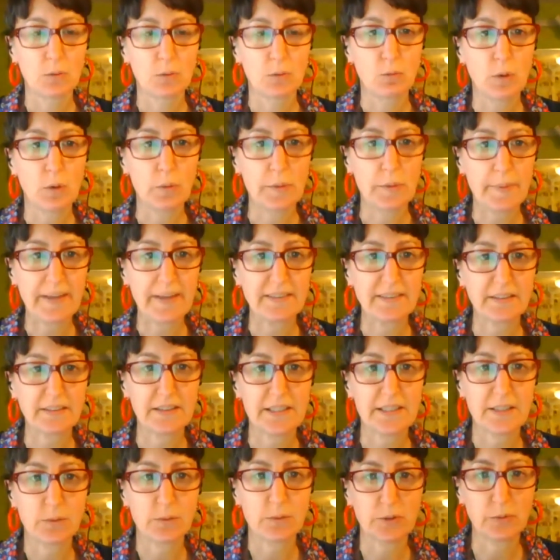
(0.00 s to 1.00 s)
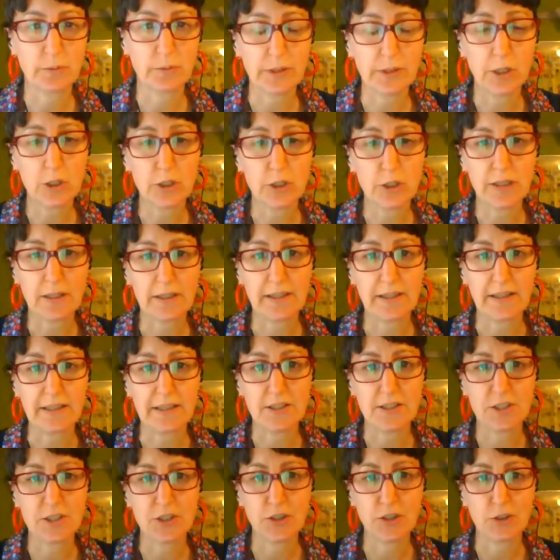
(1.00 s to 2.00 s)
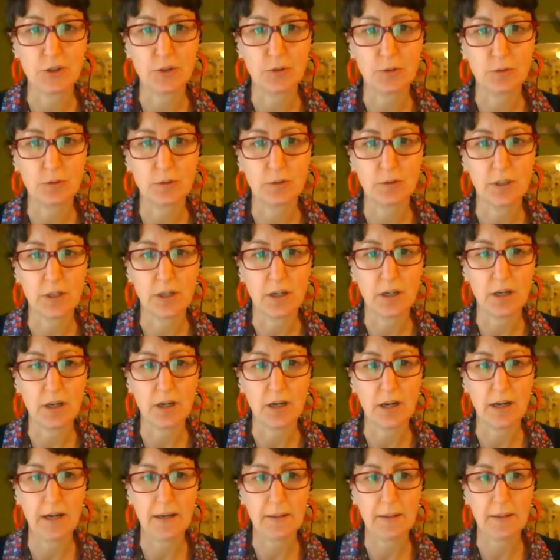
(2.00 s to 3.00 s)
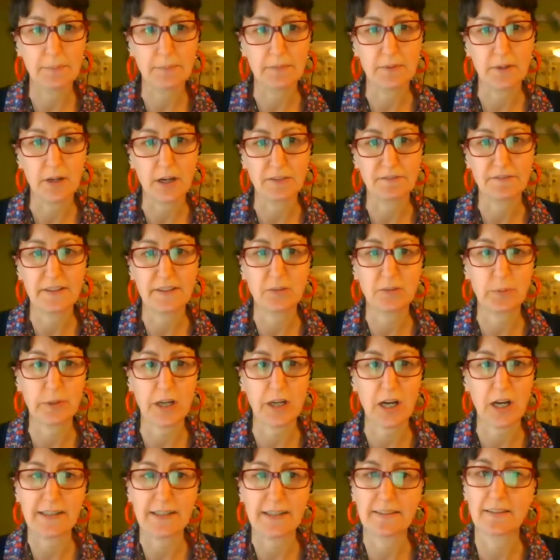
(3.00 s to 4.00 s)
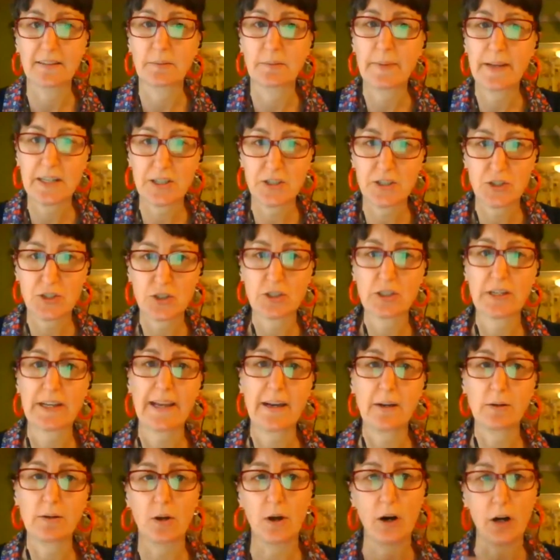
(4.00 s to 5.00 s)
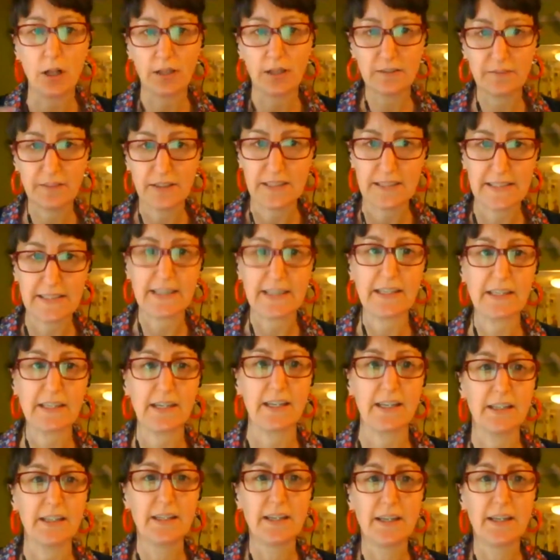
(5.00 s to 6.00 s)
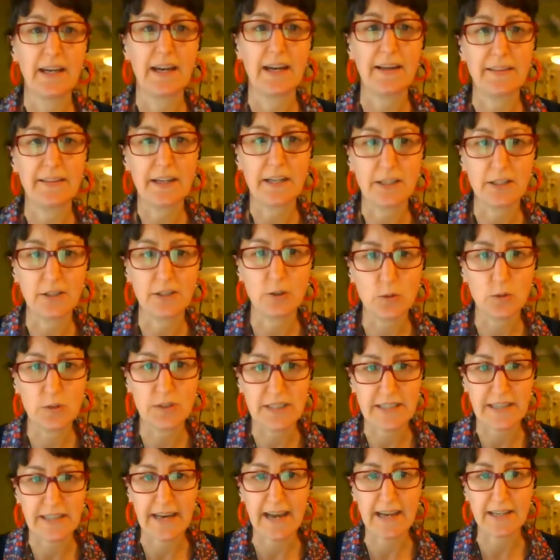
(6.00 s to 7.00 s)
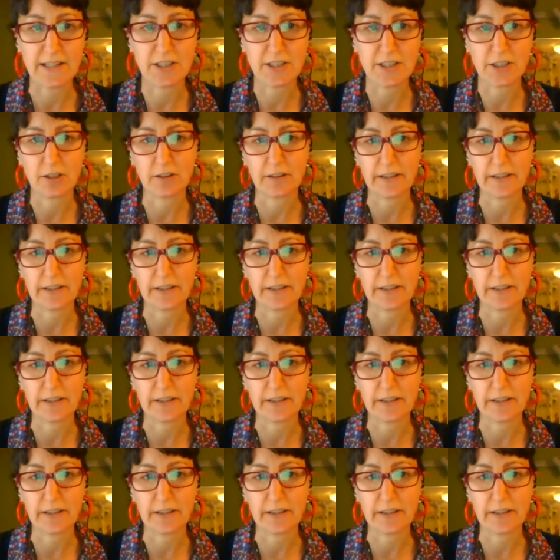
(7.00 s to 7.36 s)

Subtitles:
what we basically did was we loaded into our Facebook Audiences Managers account all of the data, and then used that to